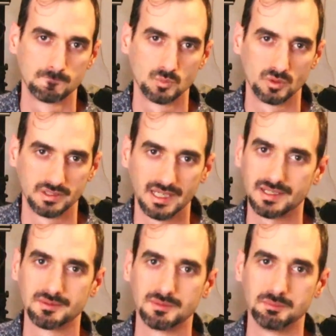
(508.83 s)
we're
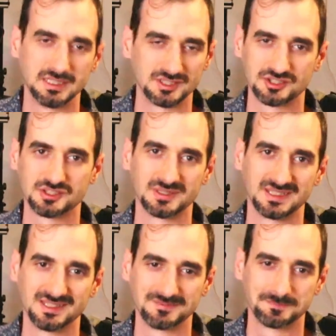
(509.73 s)
not
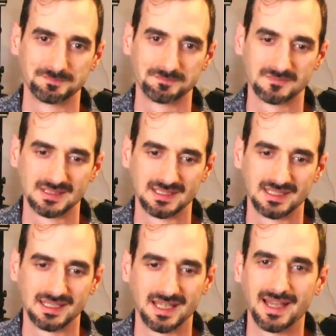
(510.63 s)
ministering,
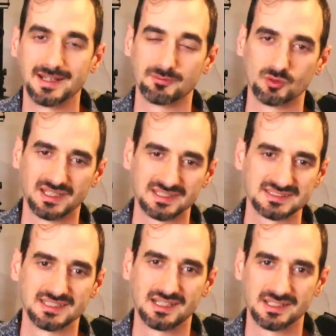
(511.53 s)
and if we're less
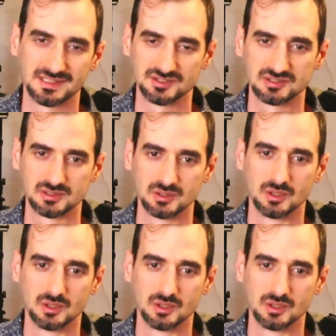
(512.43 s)
than honest,